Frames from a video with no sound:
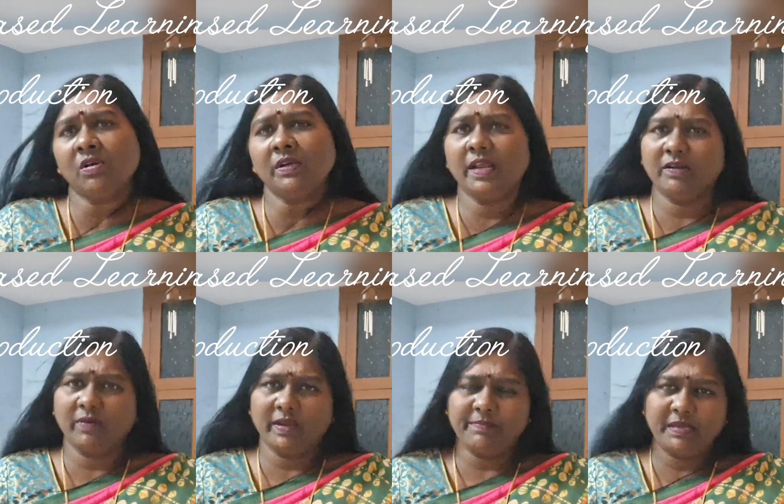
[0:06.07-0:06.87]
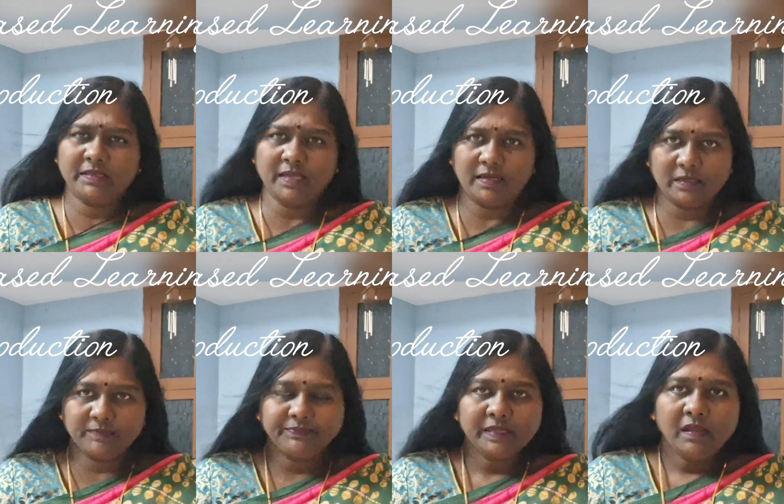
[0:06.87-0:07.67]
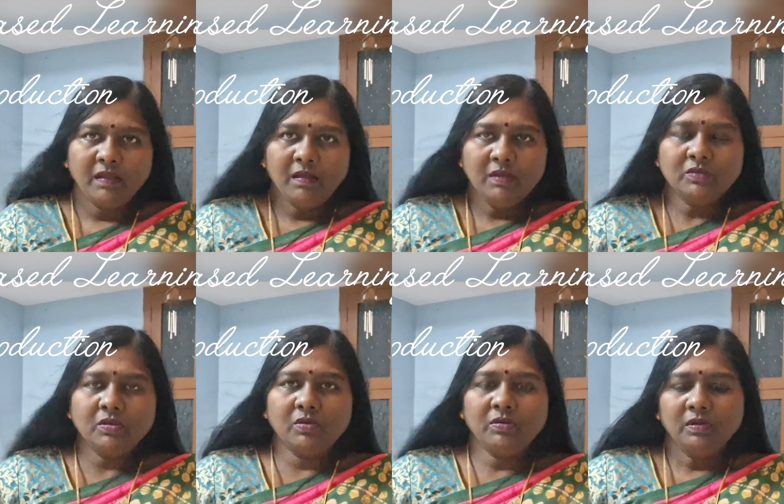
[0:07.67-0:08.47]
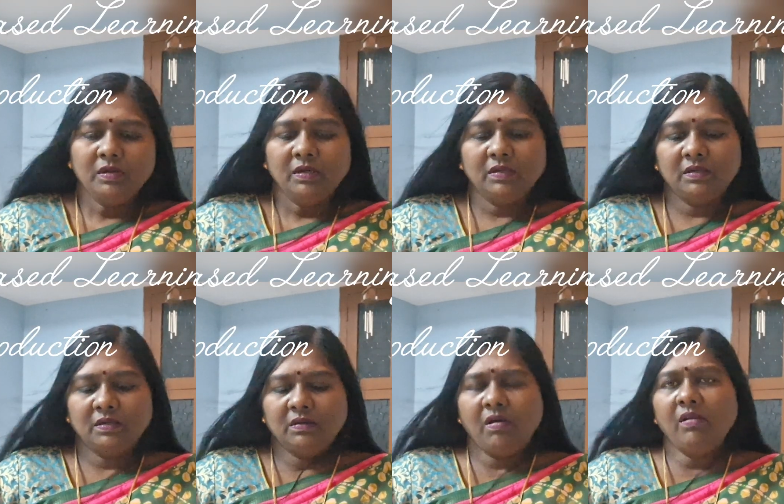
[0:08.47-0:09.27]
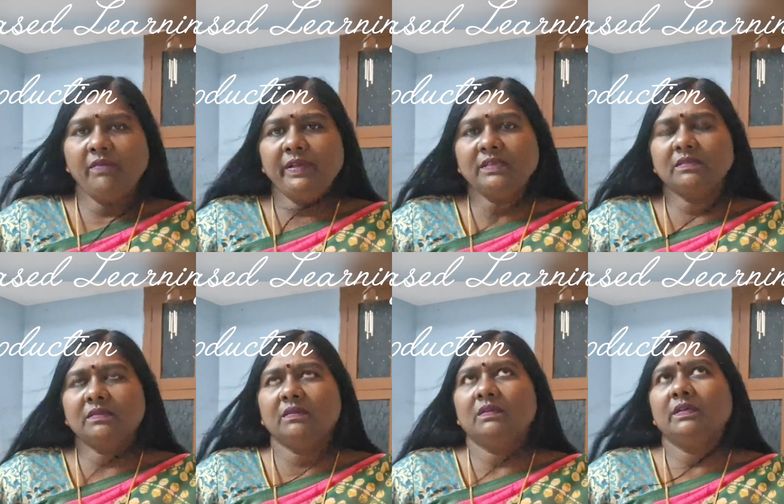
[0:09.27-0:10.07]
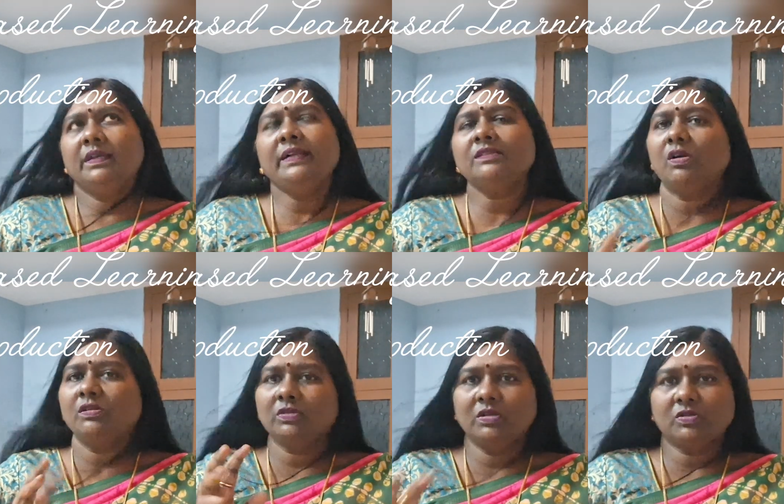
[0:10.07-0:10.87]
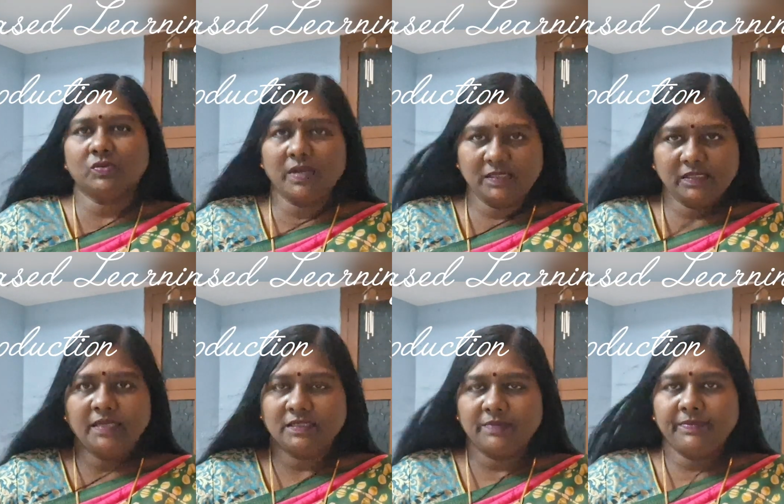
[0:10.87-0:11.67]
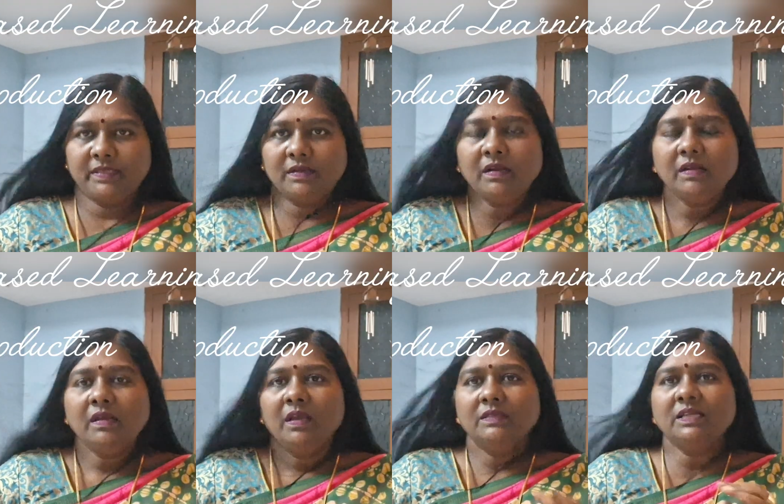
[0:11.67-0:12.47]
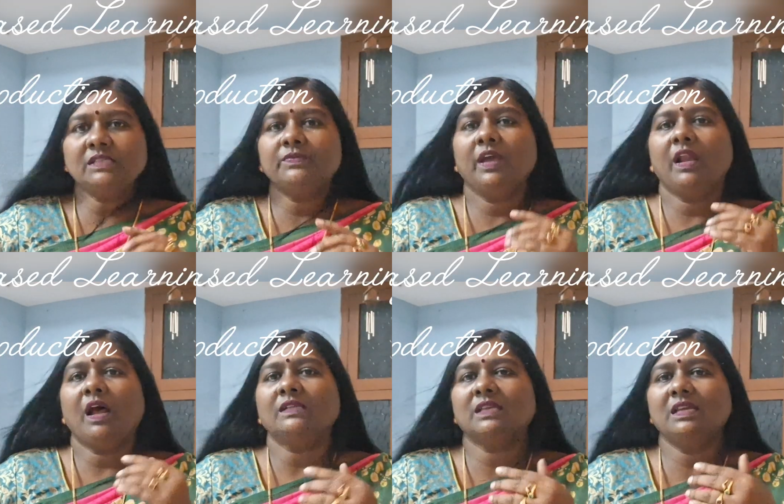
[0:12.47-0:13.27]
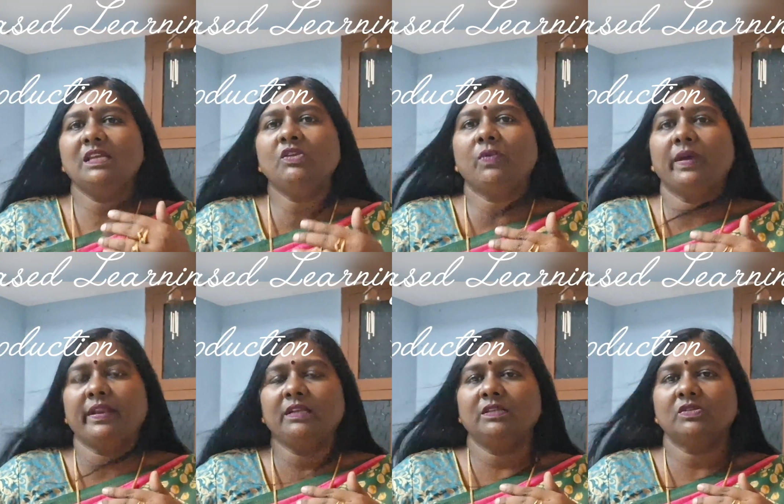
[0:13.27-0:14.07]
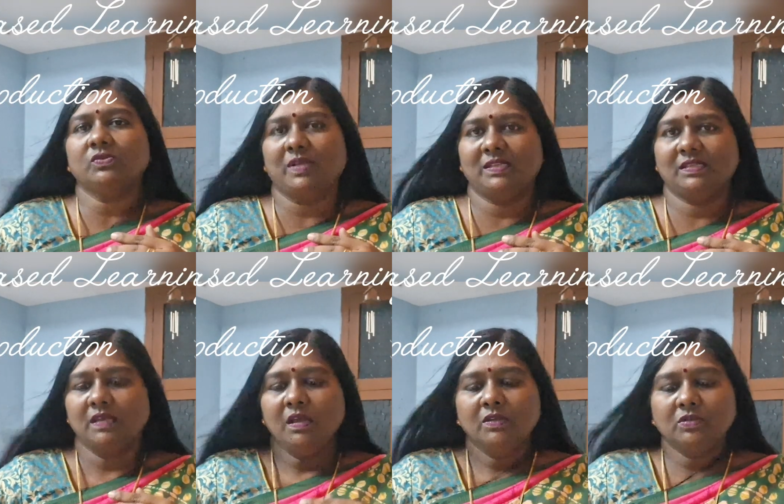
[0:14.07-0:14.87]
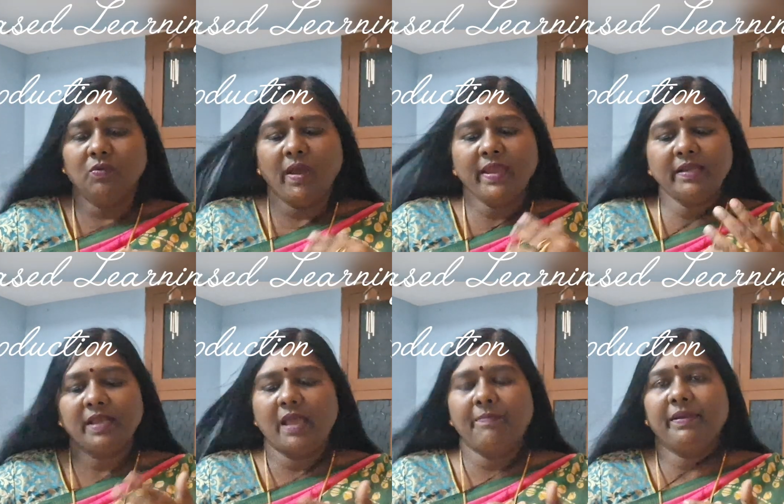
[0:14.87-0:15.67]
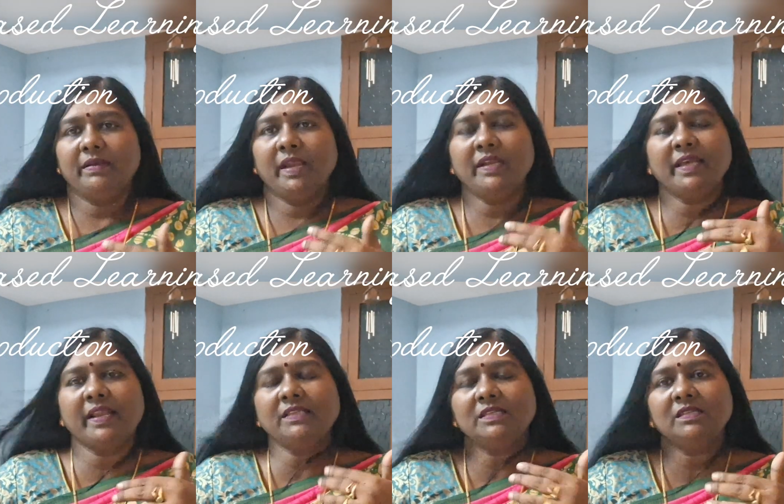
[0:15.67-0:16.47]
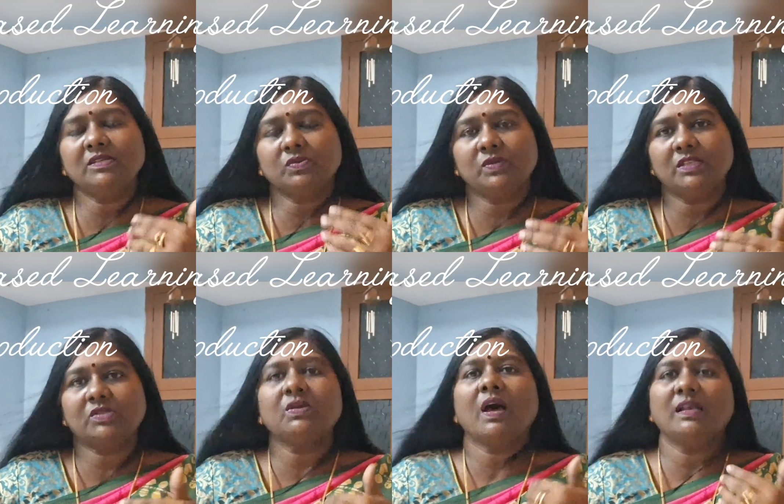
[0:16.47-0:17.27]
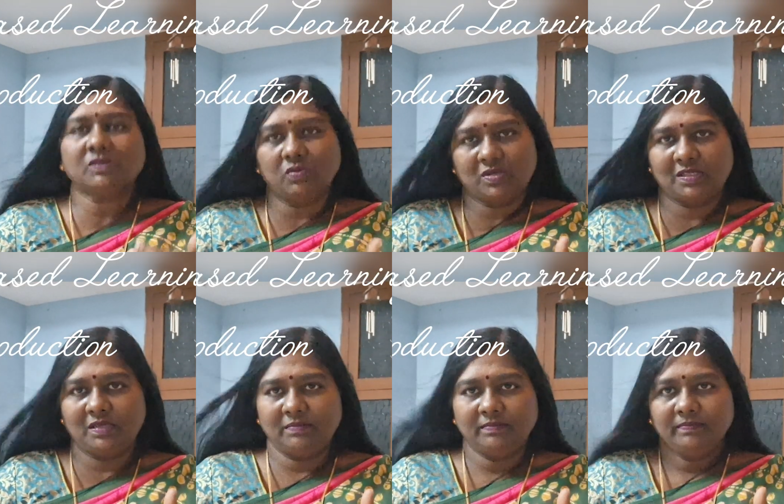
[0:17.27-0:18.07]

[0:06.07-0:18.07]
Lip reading: called the enquiry-based learning? So always it is also a student-centered method. Just we are asking, inquiring the students. So why it happened? Encouraging the students to ask questions